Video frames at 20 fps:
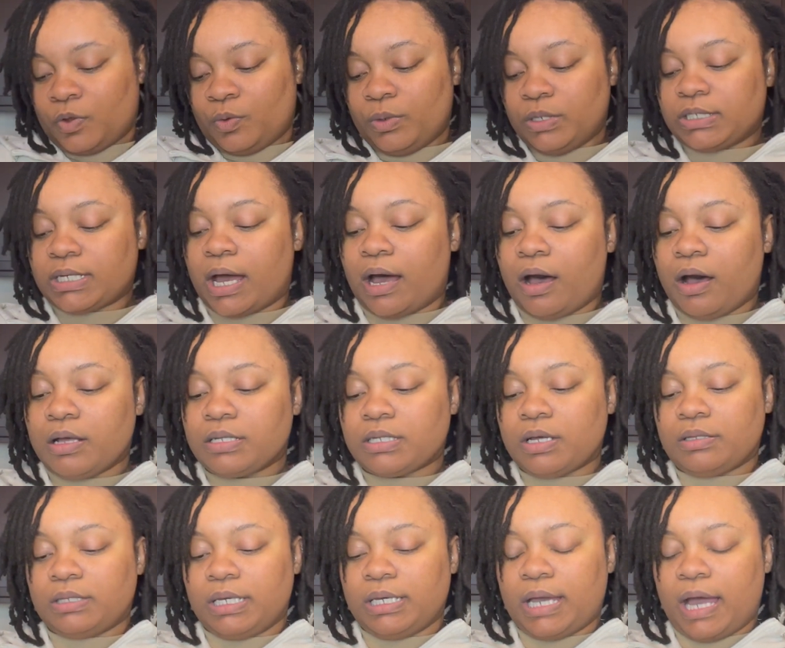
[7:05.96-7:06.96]
which I also
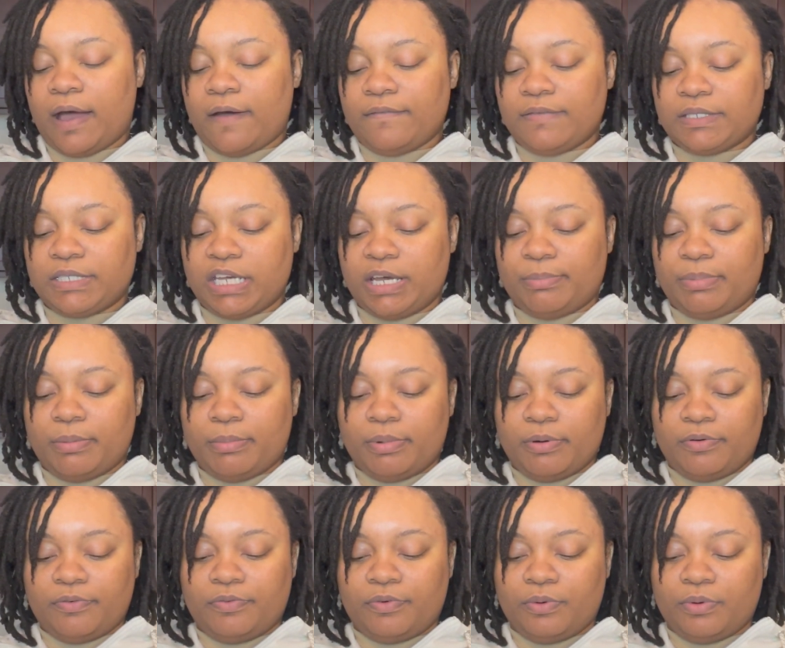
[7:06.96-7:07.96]
think I've sampled
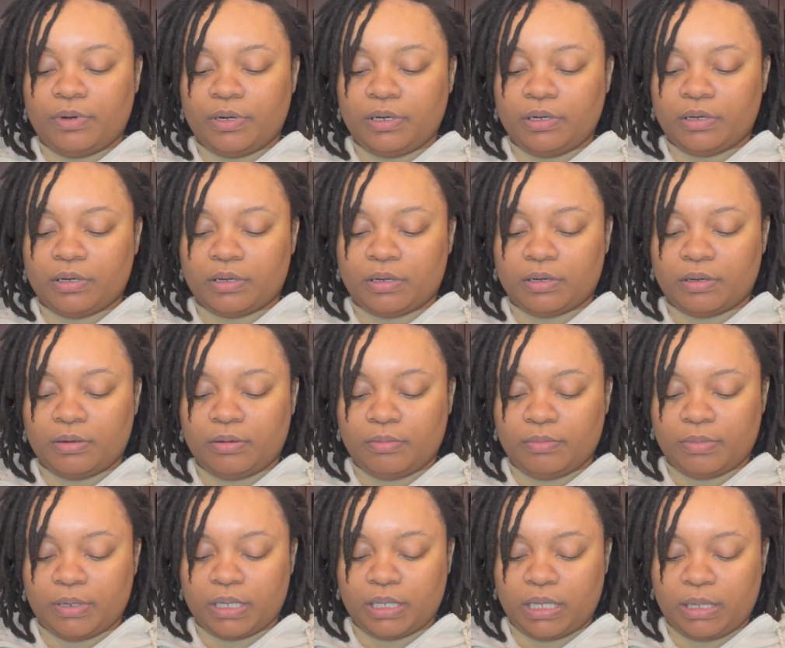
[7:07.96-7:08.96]
before.
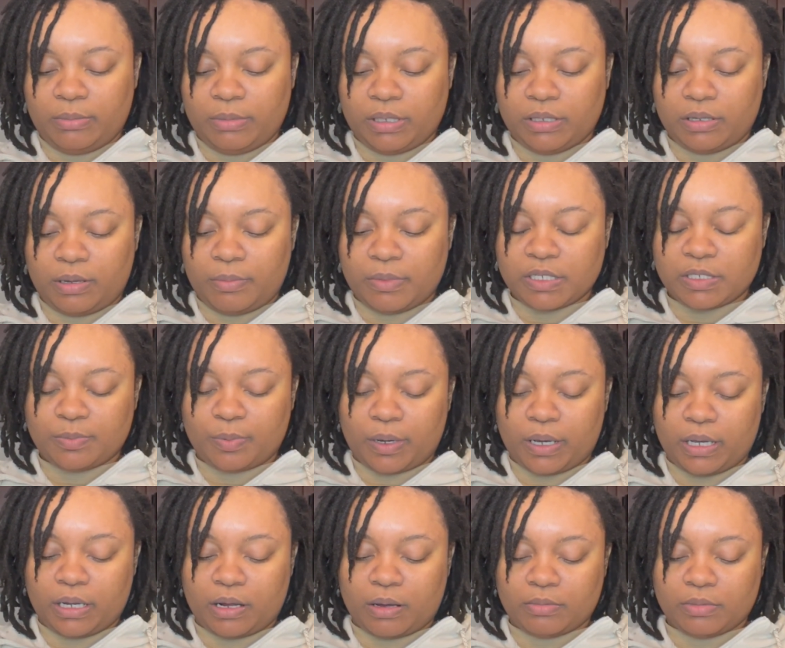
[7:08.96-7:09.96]
But I'm gonna
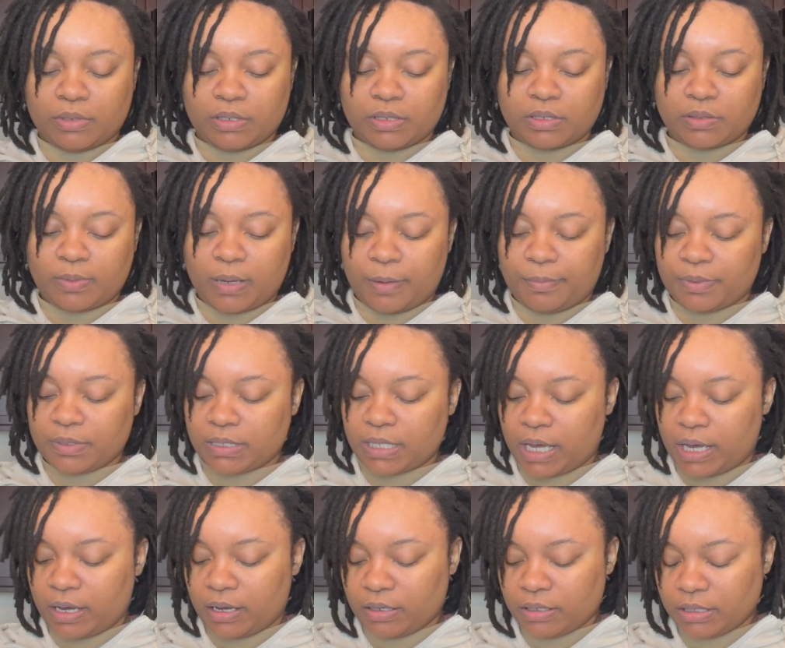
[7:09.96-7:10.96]
spray it on this paper
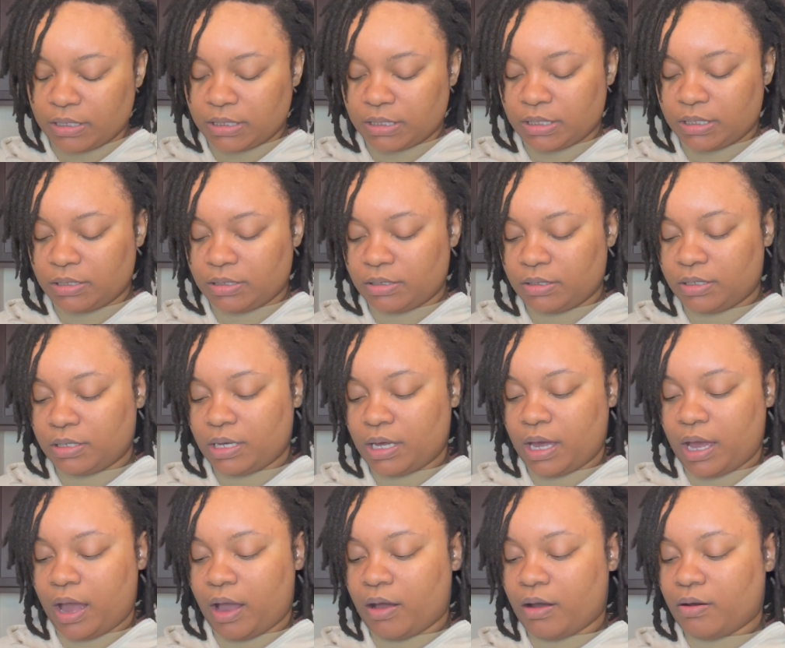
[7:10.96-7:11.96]
towel to see
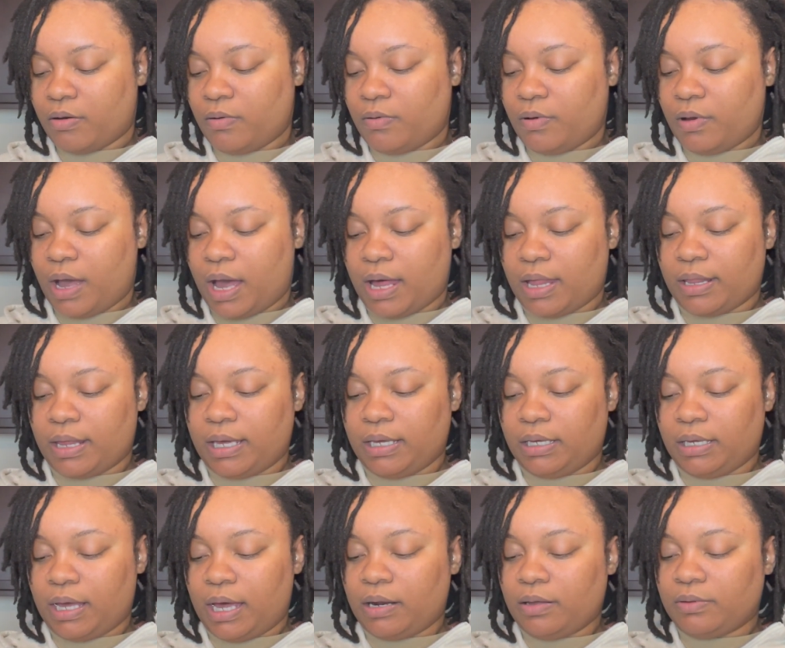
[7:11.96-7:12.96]
how I like
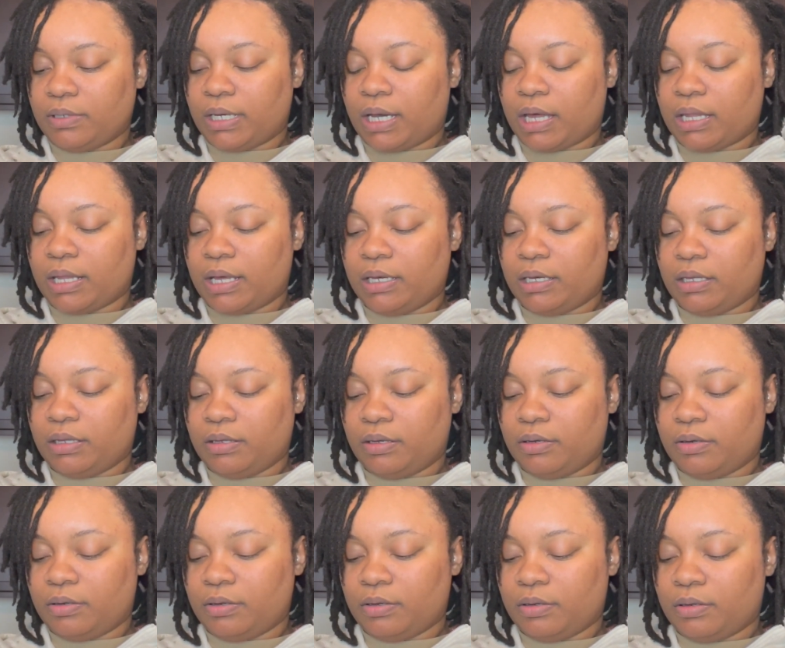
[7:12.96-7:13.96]
it. I don't think I like it
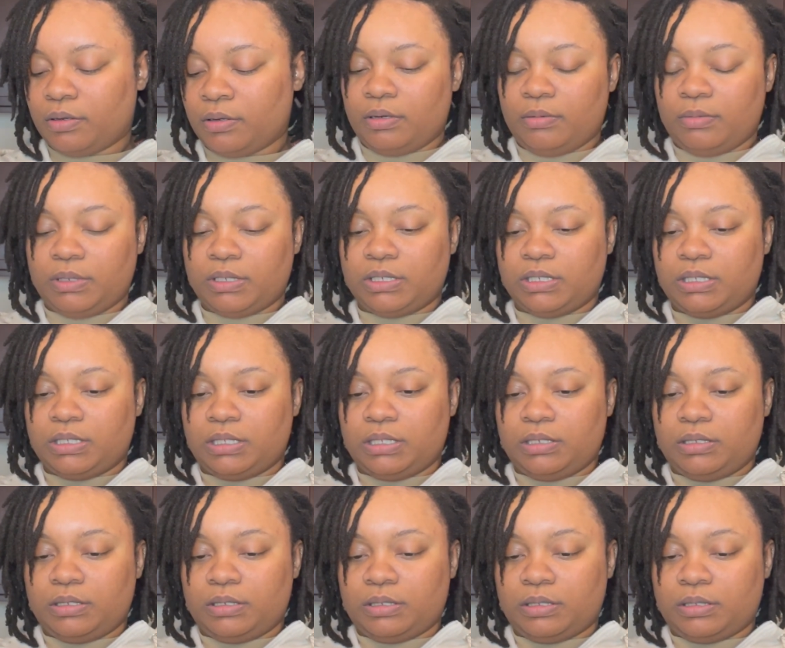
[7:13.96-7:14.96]
though. Let me just see.